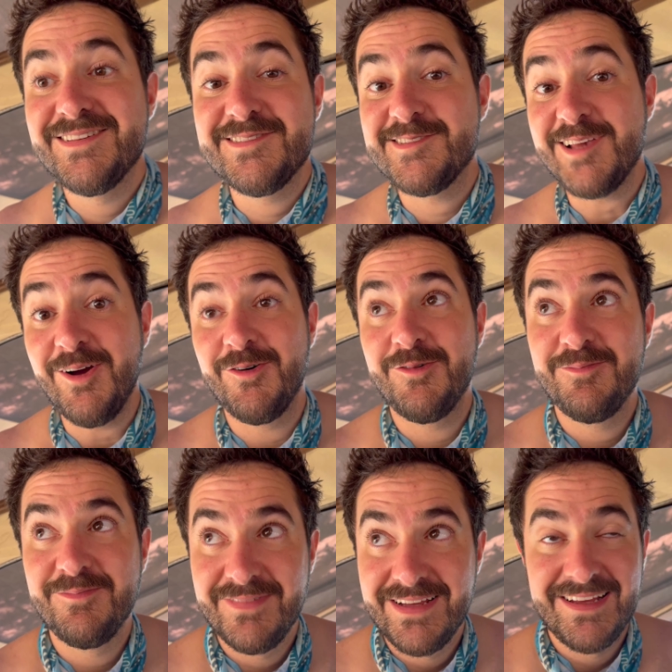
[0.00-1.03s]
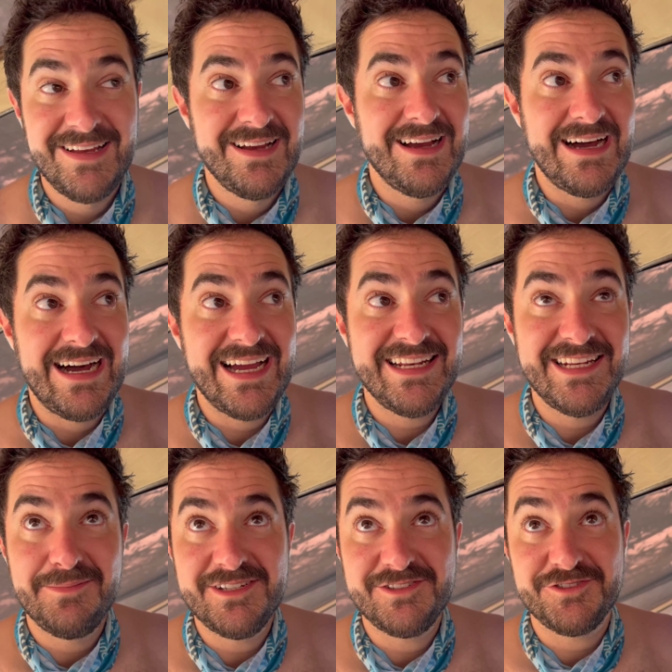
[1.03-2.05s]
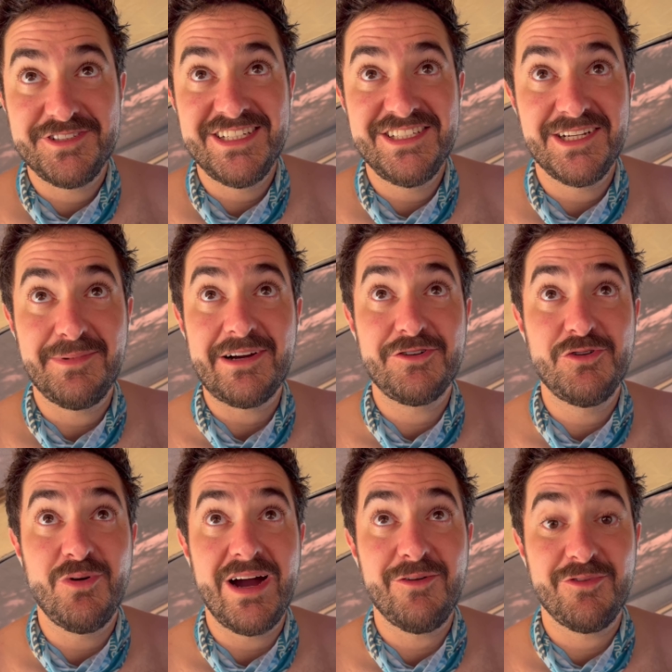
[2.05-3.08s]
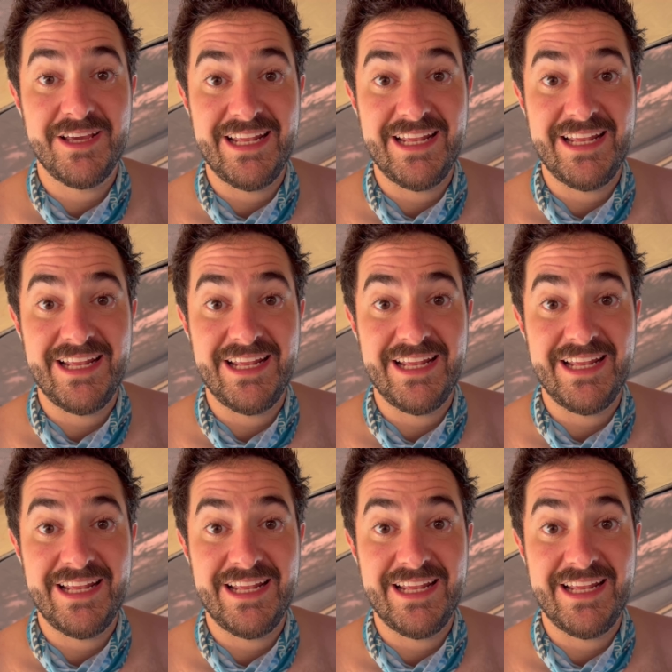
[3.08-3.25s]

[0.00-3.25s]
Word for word: So I need to be strategic about who I want